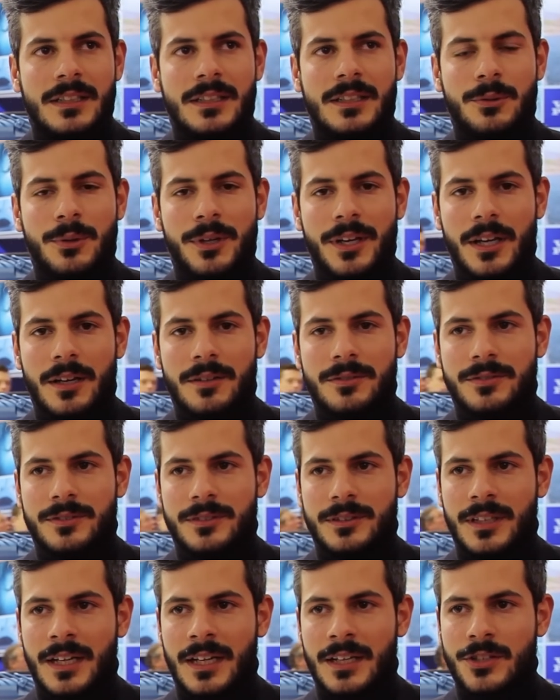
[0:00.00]
We have
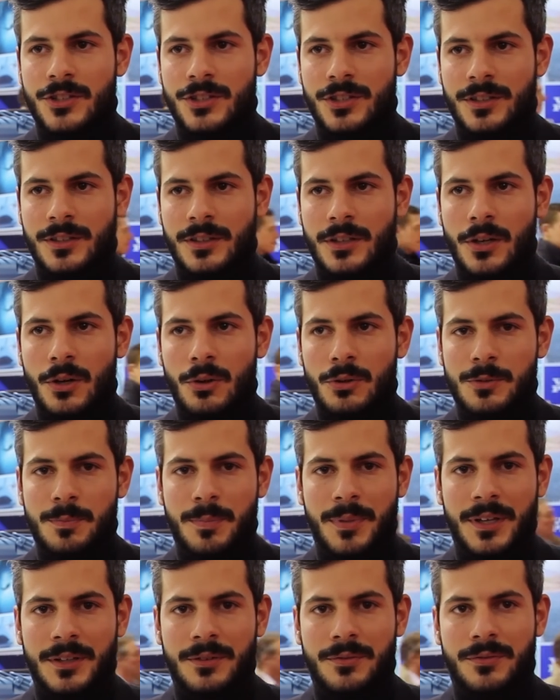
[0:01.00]
engine low
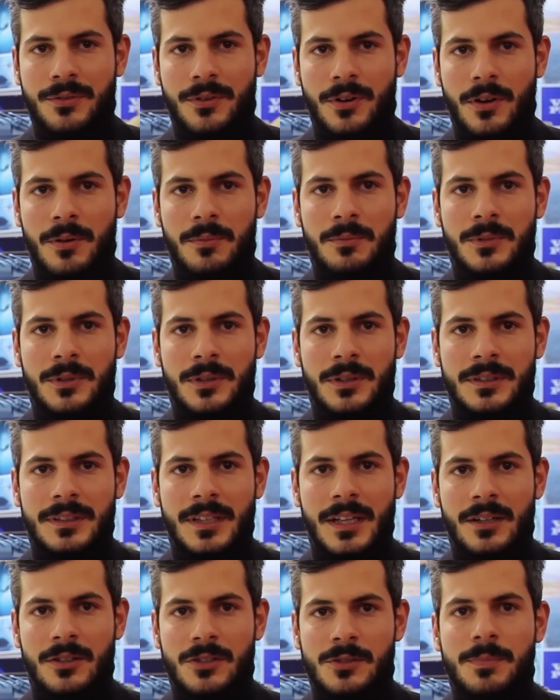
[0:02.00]
speed from
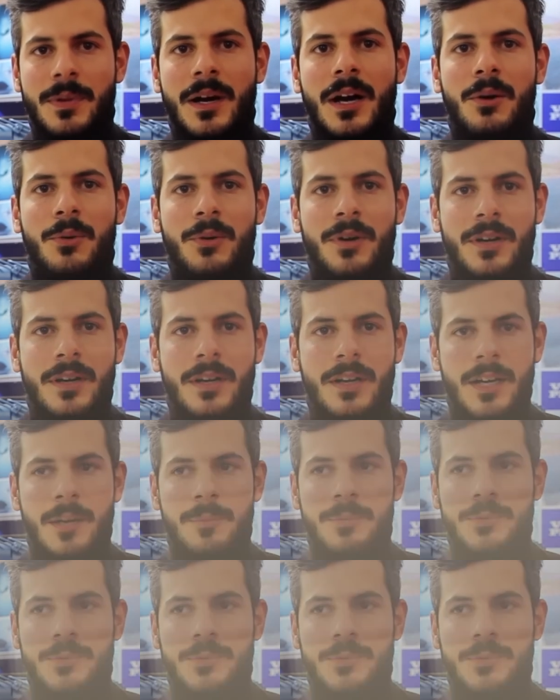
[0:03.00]
10 horsepower up